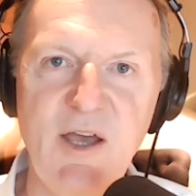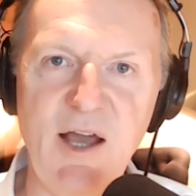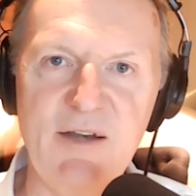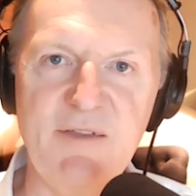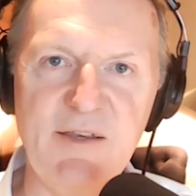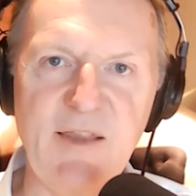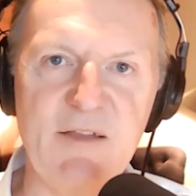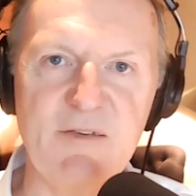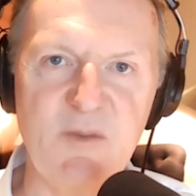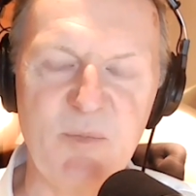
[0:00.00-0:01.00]
And I think
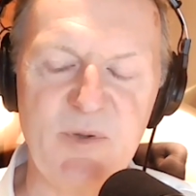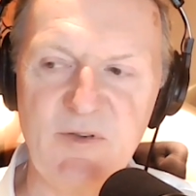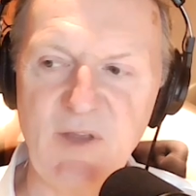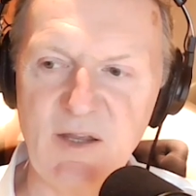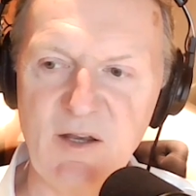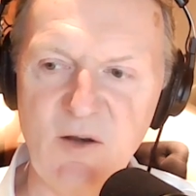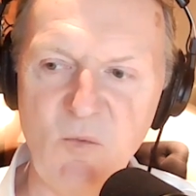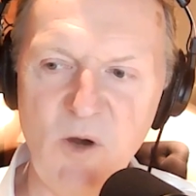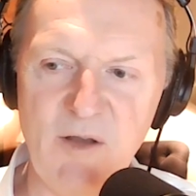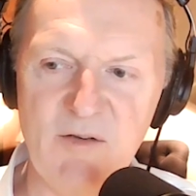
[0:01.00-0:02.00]
that's the particular
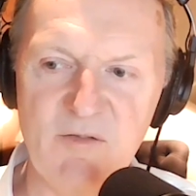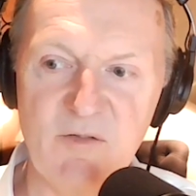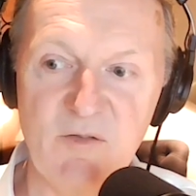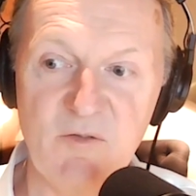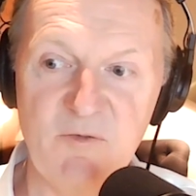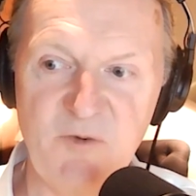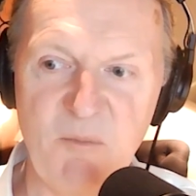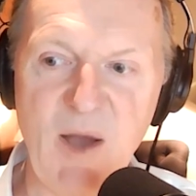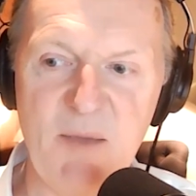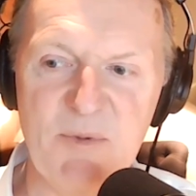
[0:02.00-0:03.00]
one from
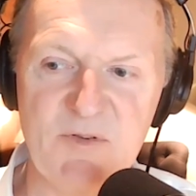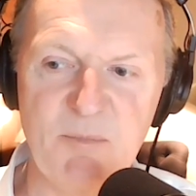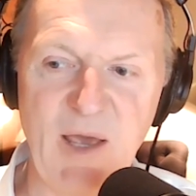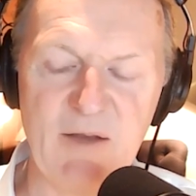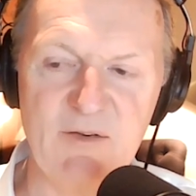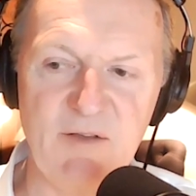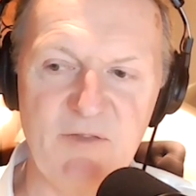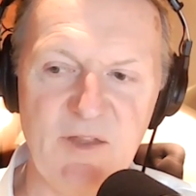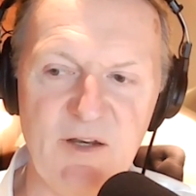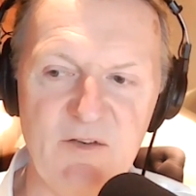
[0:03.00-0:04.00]
my perspective,
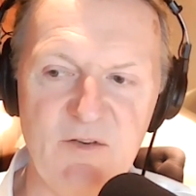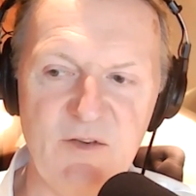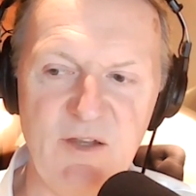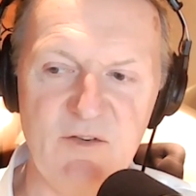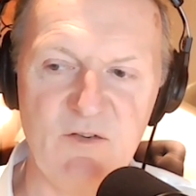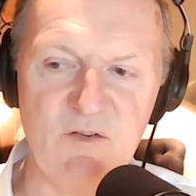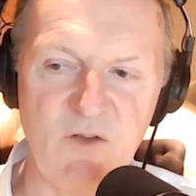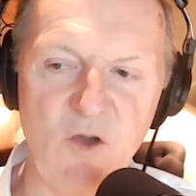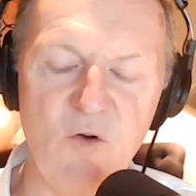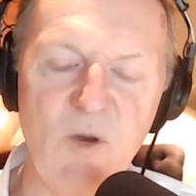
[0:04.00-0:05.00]
that it's
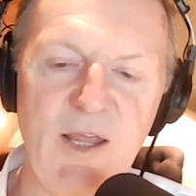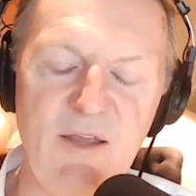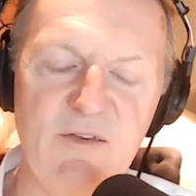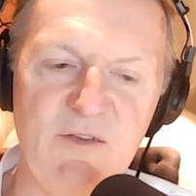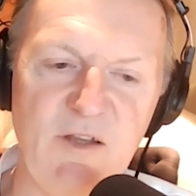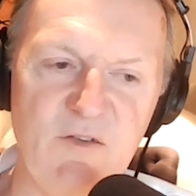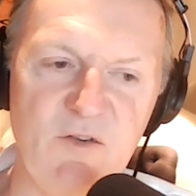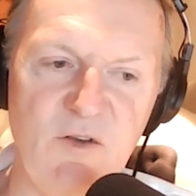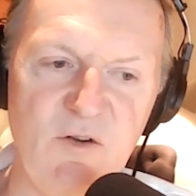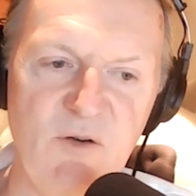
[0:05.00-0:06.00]
so easy
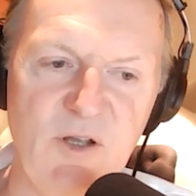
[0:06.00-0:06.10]
to